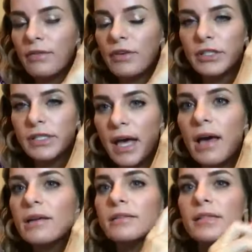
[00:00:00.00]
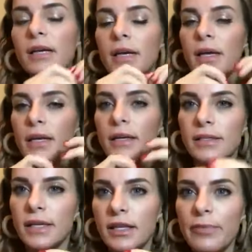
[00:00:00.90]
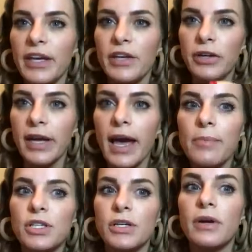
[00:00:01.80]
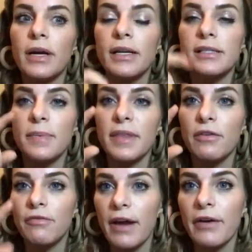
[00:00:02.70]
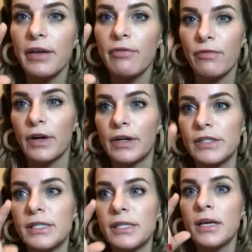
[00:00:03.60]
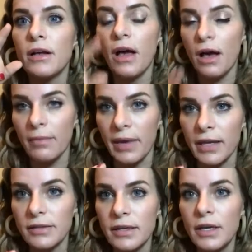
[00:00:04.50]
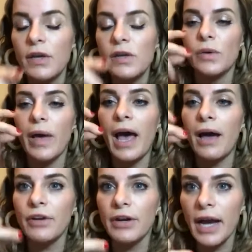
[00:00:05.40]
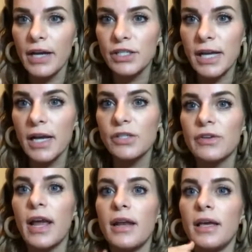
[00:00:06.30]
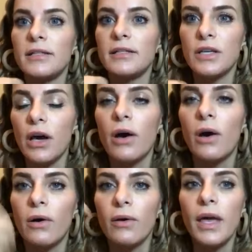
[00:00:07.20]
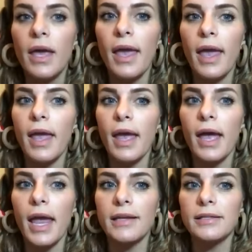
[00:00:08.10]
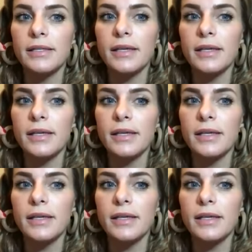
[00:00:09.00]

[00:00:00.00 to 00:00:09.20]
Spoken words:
of your text. It needs to either be in your caption or it needs to be the very first comment. So have your hashtags ready to go and